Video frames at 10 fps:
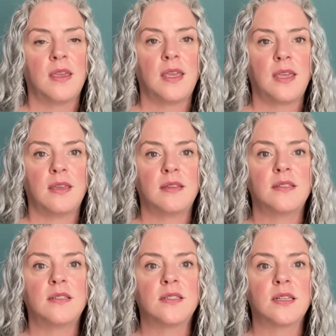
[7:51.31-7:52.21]

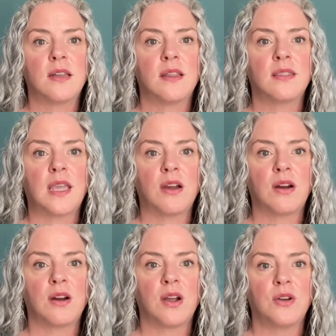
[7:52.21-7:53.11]
and they
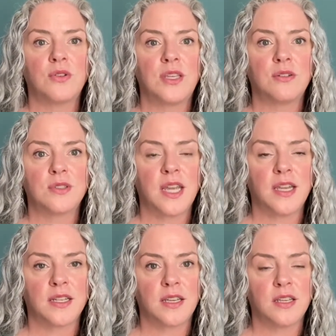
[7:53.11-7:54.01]
are
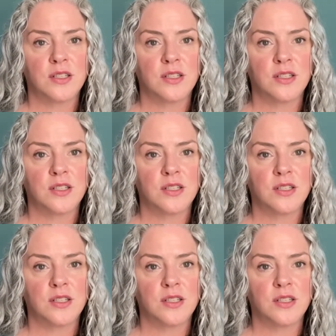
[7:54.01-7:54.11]
Okiotech